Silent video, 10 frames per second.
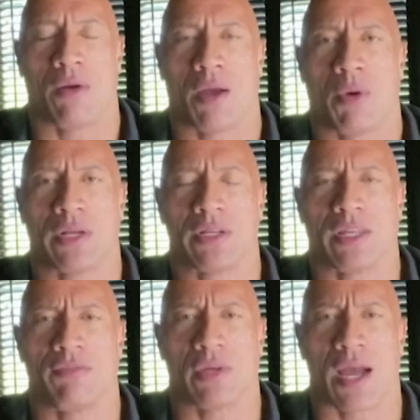I wanted to
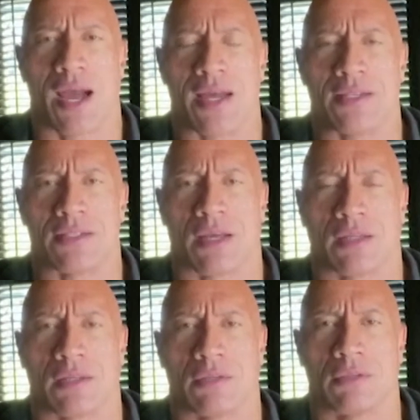give you guys a
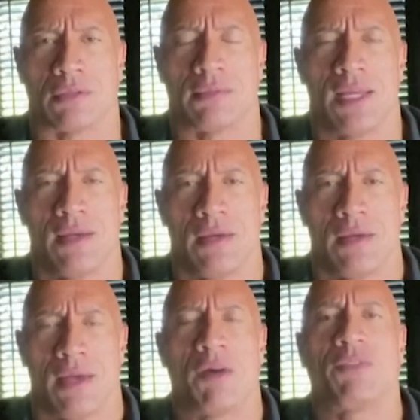little
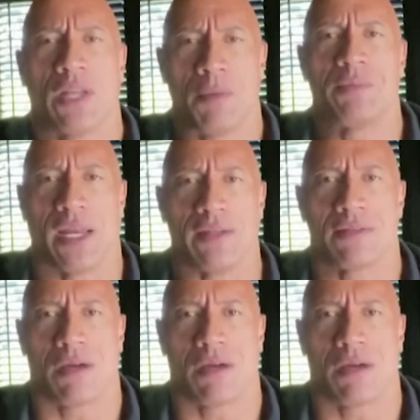helpful update